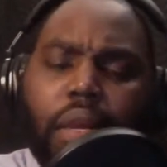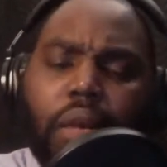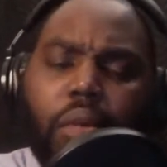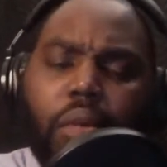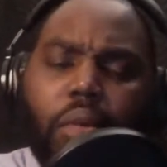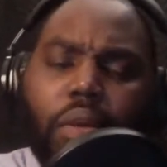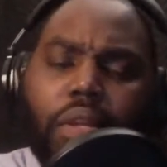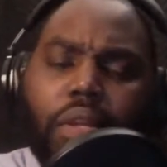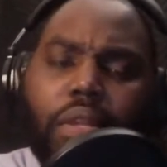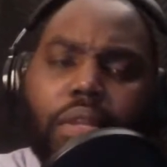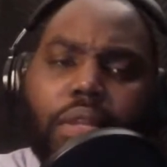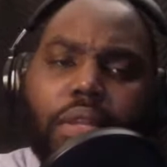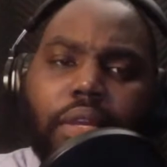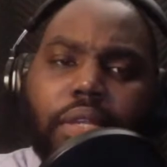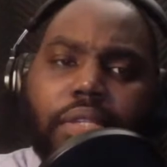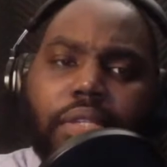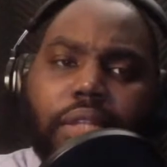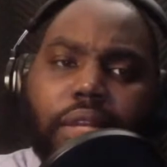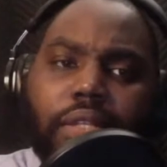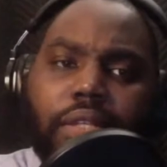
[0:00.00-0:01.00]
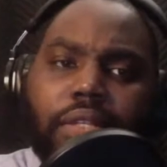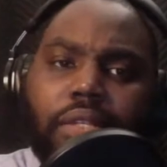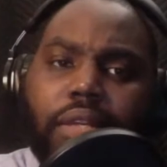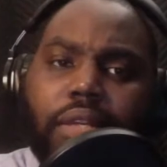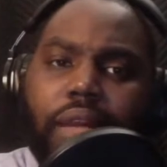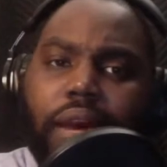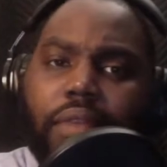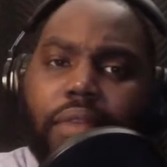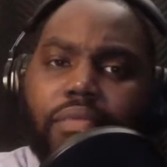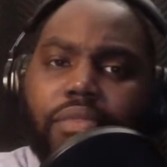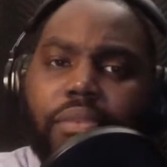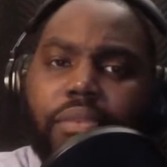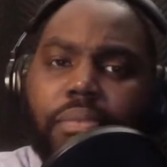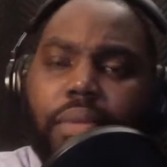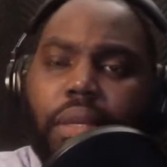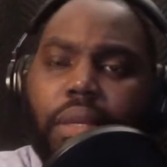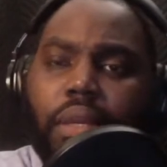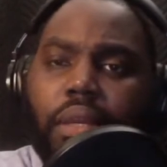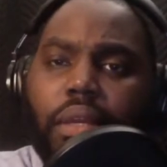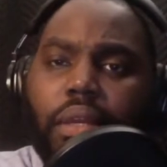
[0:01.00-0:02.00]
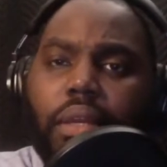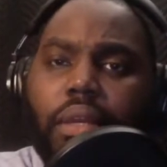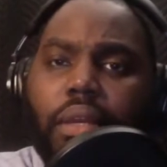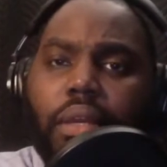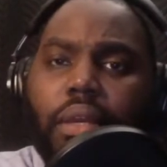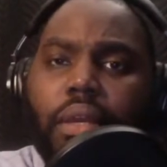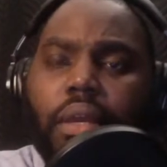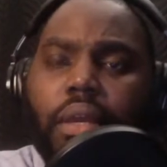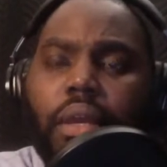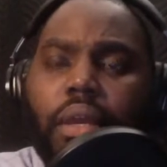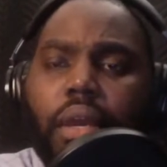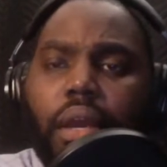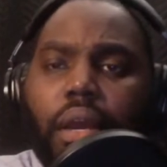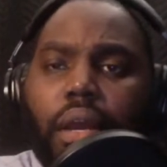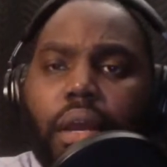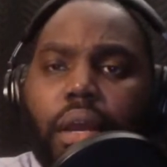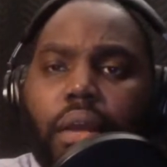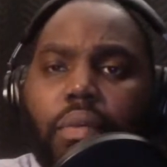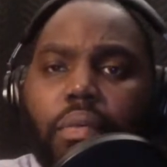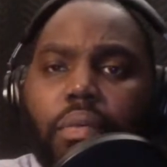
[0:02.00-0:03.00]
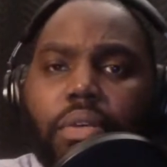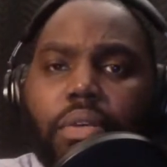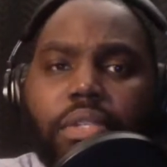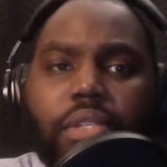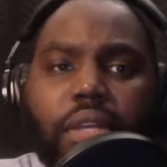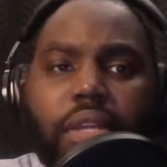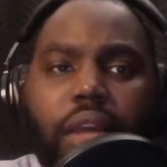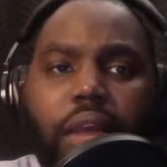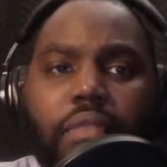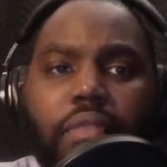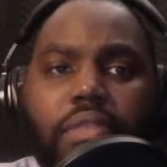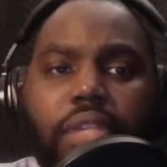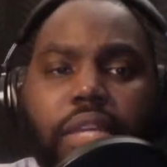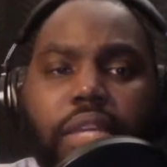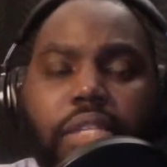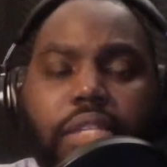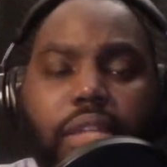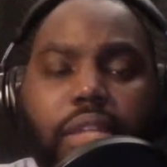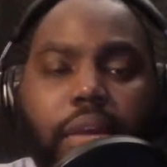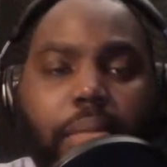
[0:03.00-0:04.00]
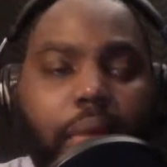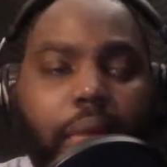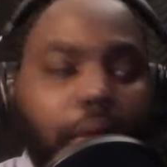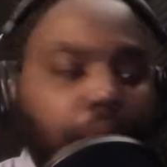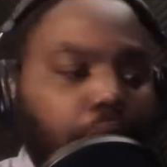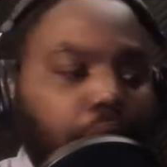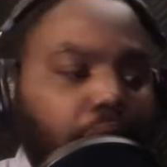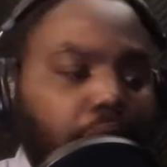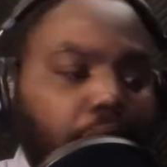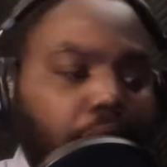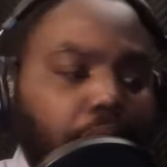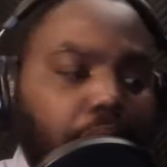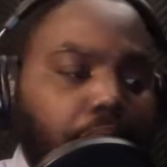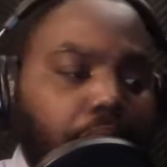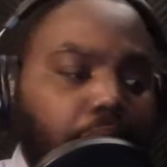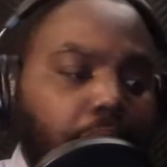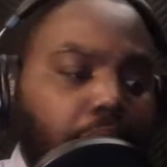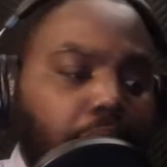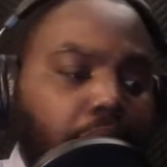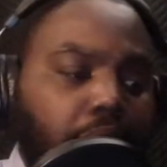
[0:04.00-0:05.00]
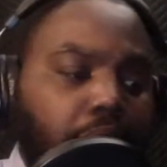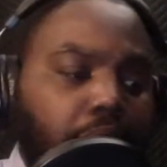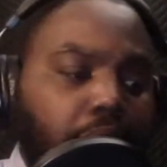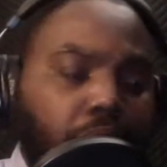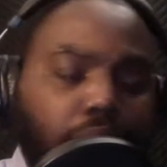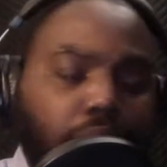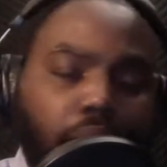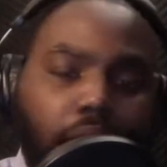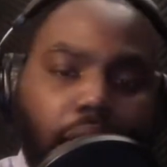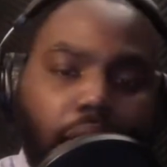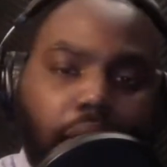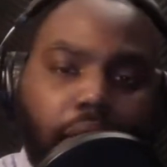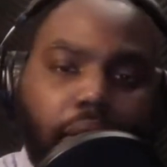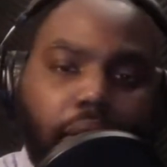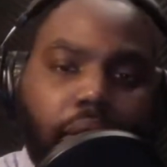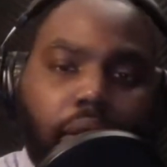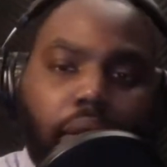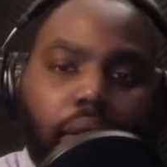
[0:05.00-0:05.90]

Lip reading: One of the things that stood out to me was the conversation that me and Rick had,